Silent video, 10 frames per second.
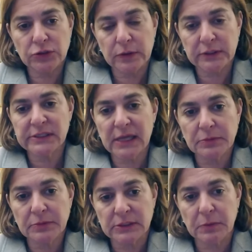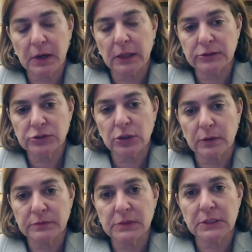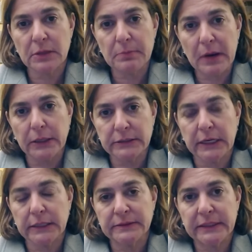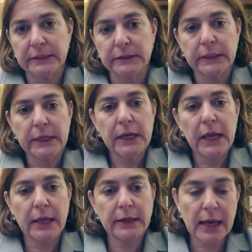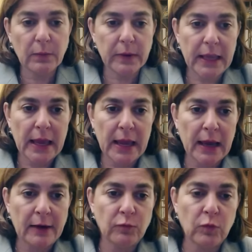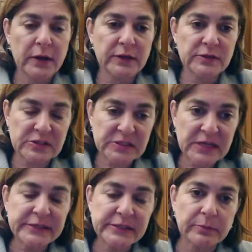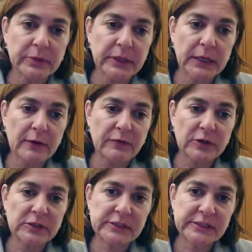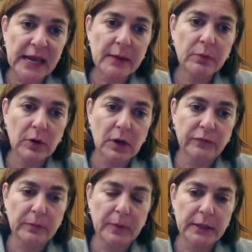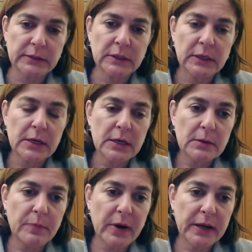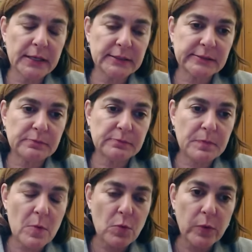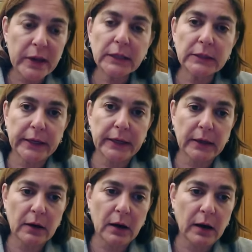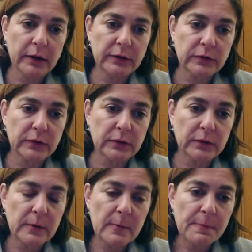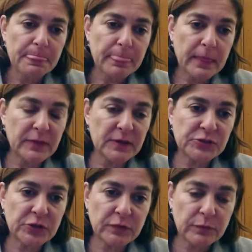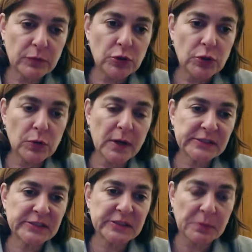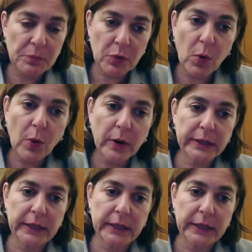and to accept Hezbollah's term in the maritime deal. And now we have what is ostensibly a very stable government, but it's reeling under this U.S. supported